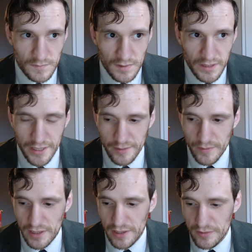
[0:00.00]
yeah, I
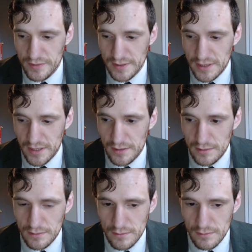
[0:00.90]
mean, I don't think that
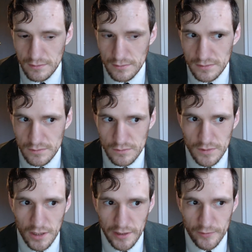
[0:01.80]

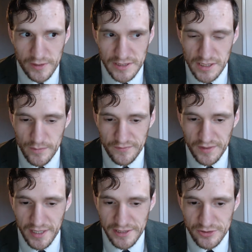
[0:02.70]
Hollywood isn't above the
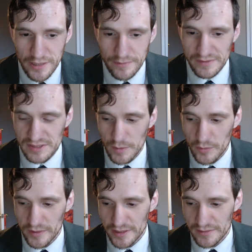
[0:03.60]
cash grab of the
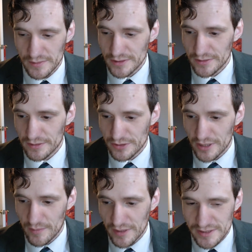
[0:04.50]
Cimmerillion, so they'll try
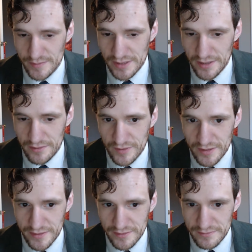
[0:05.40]
and make something out of
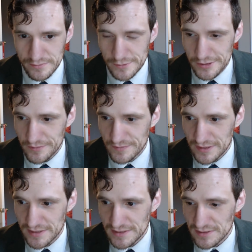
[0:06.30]
nothing. So that
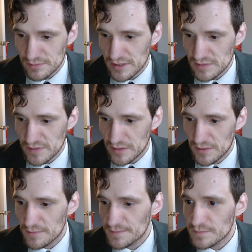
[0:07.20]
doesn't surprise me at
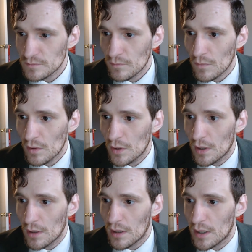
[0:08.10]
all.
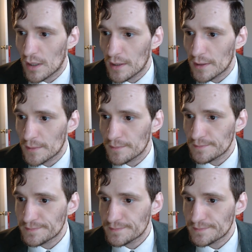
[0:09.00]
I